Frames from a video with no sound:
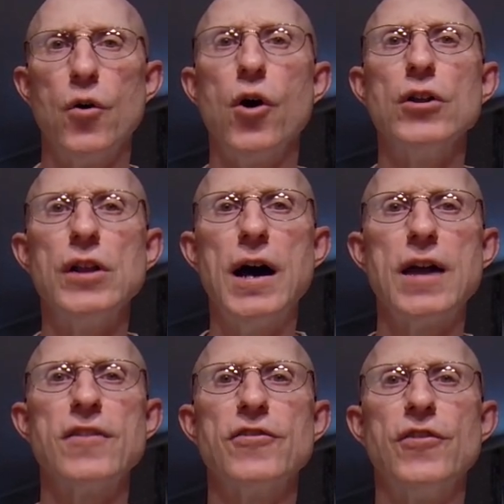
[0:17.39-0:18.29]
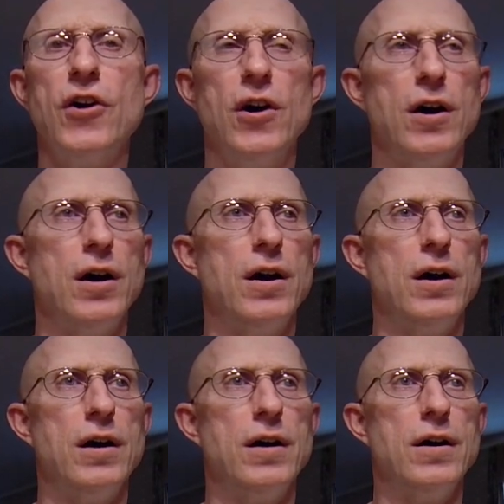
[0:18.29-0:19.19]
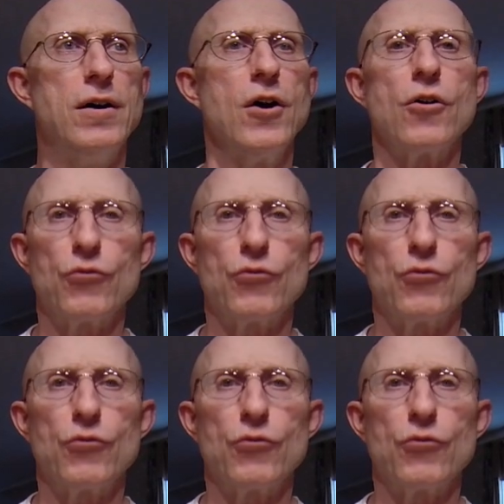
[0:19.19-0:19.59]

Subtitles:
or a lot of